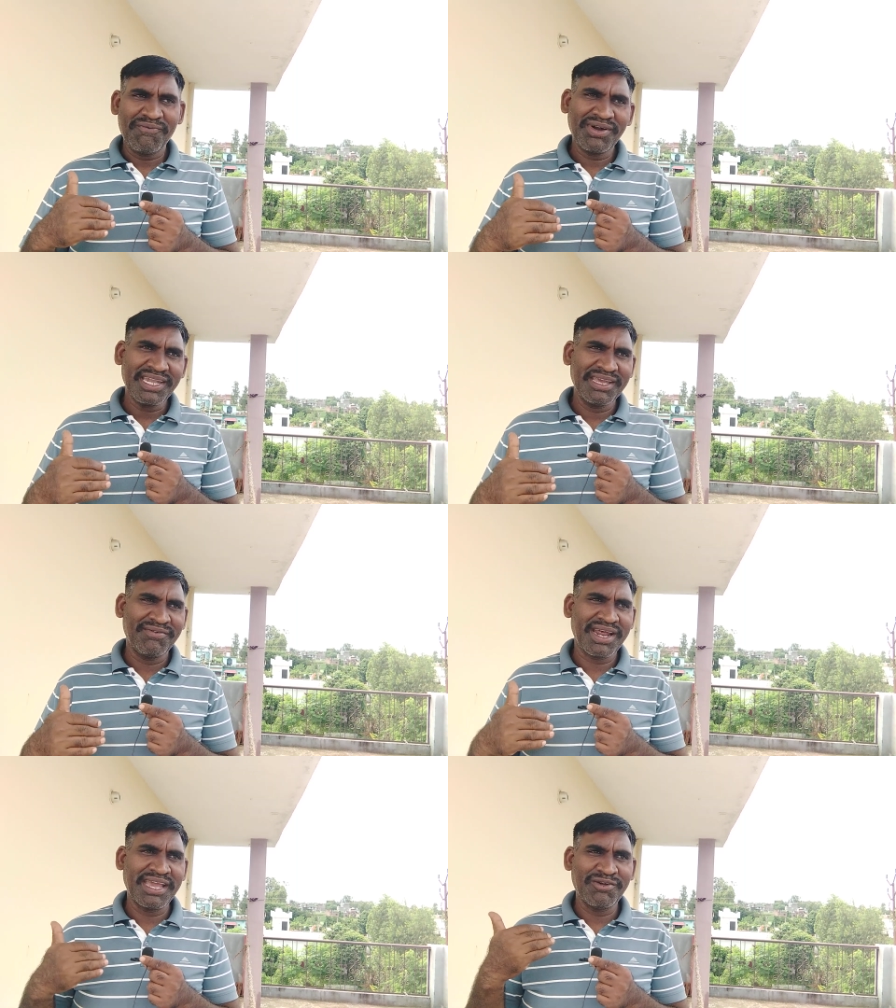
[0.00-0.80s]

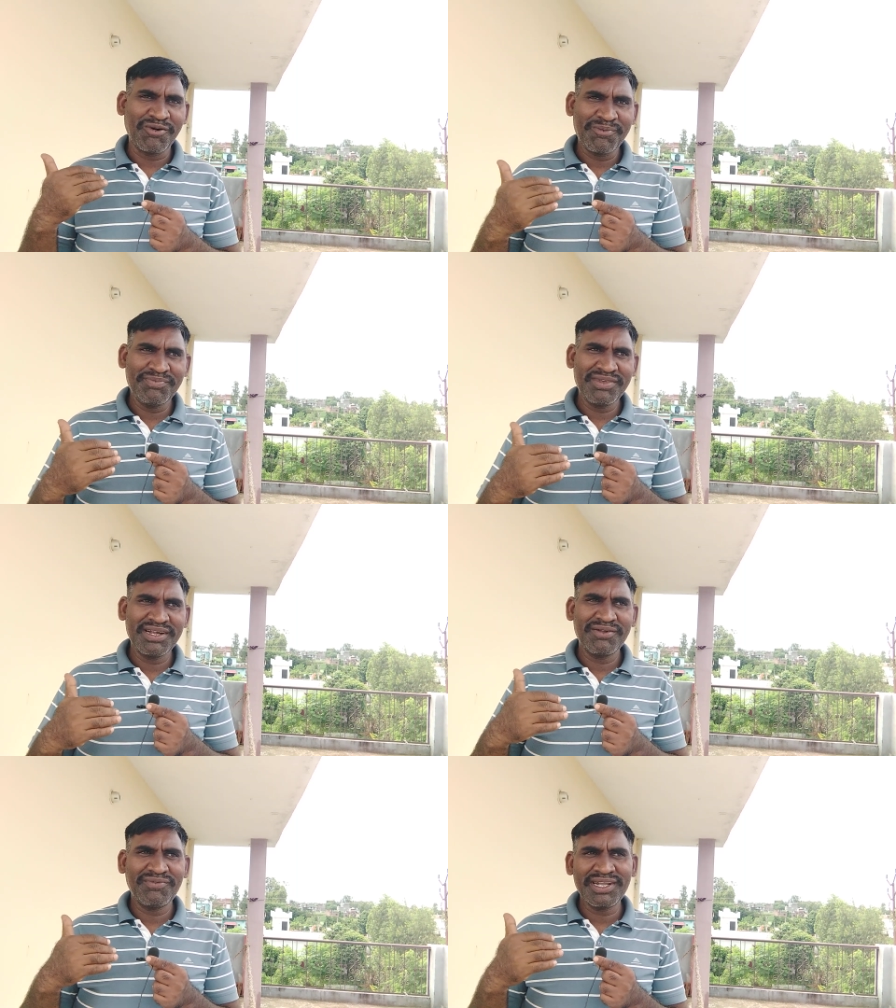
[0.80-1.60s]
whatever I
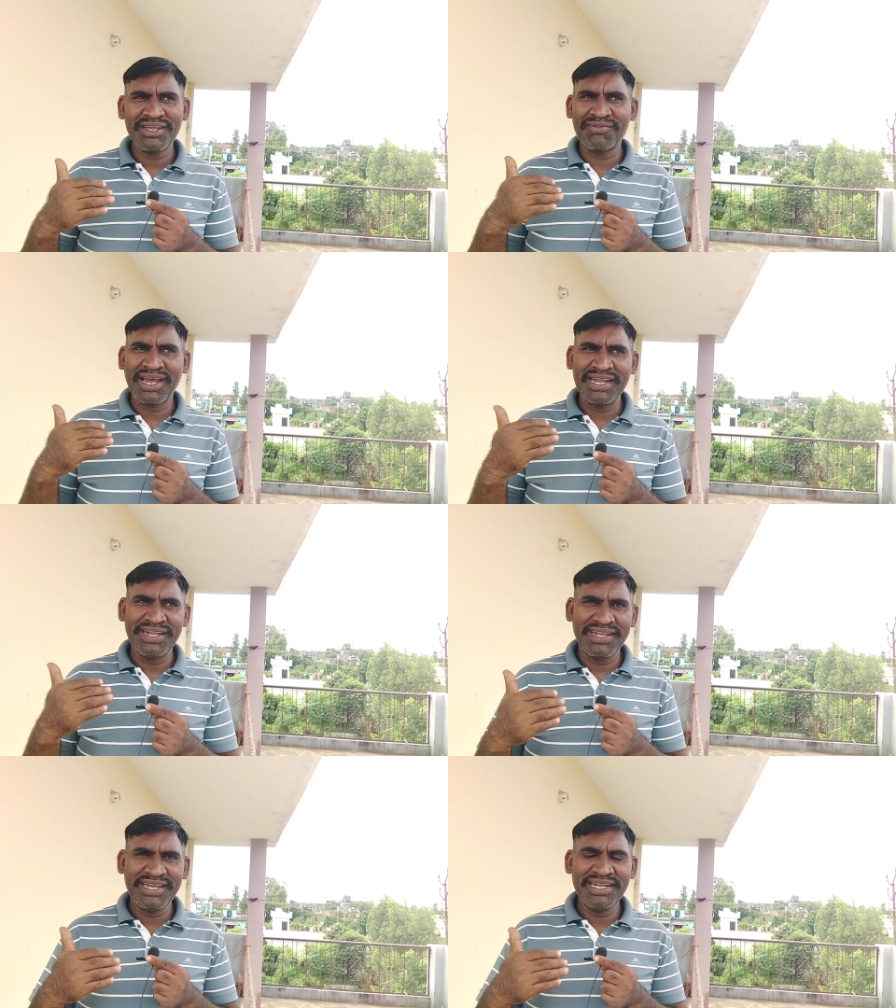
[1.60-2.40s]
observed whatever I
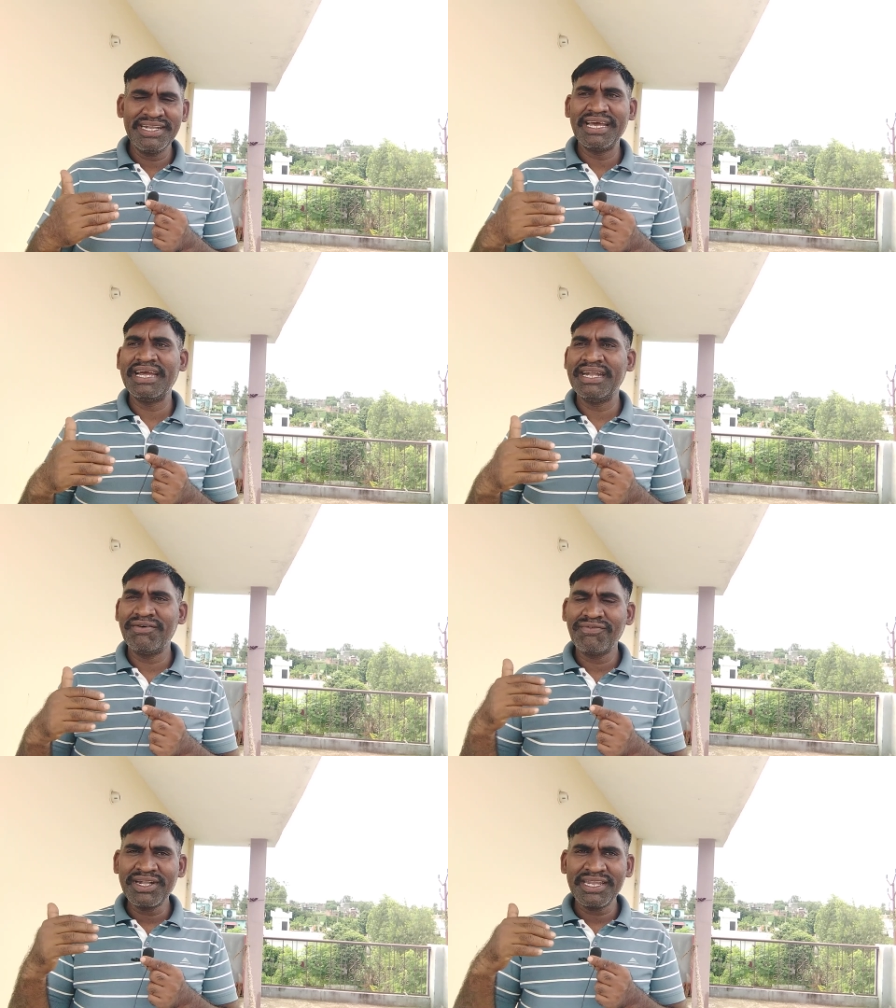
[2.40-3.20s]
did
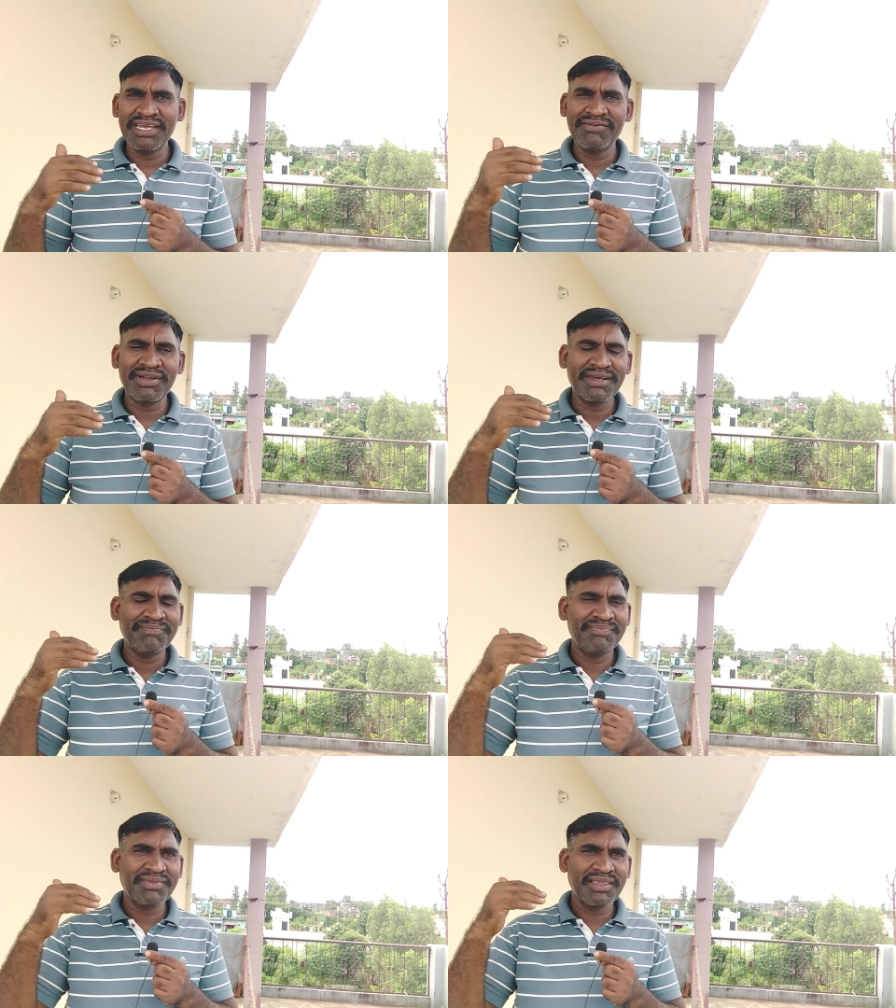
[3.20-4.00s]
and whatever
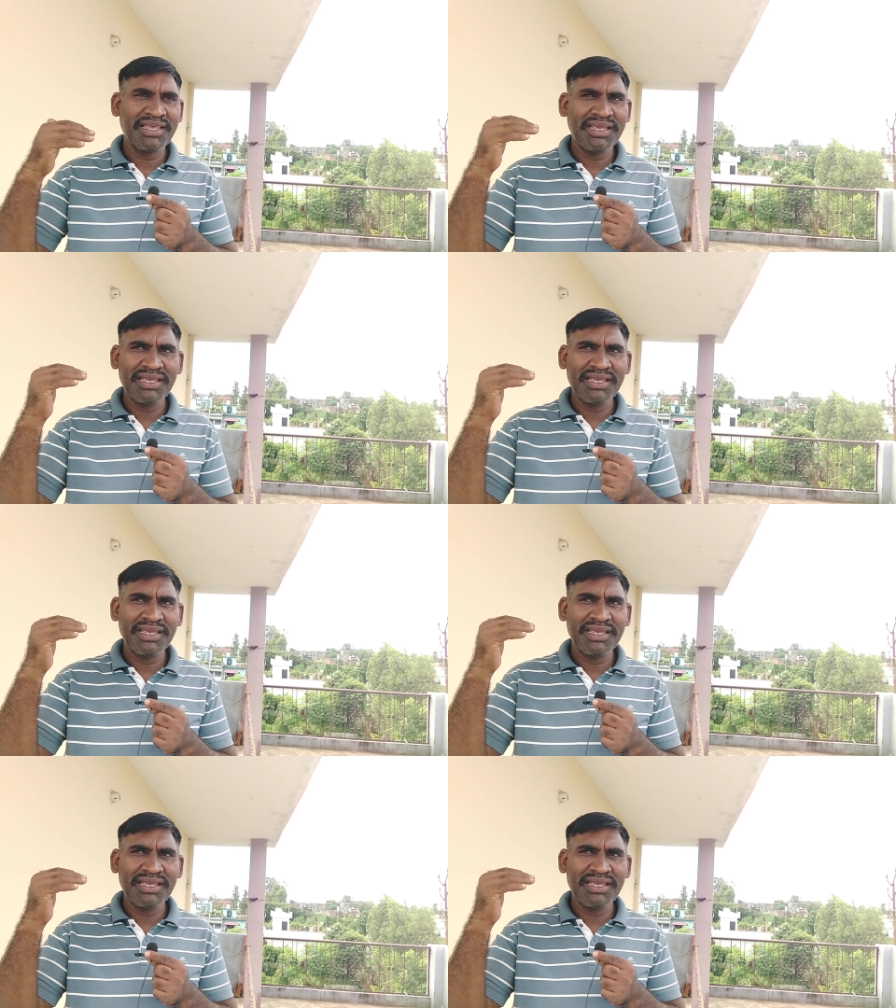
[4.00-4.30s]
um,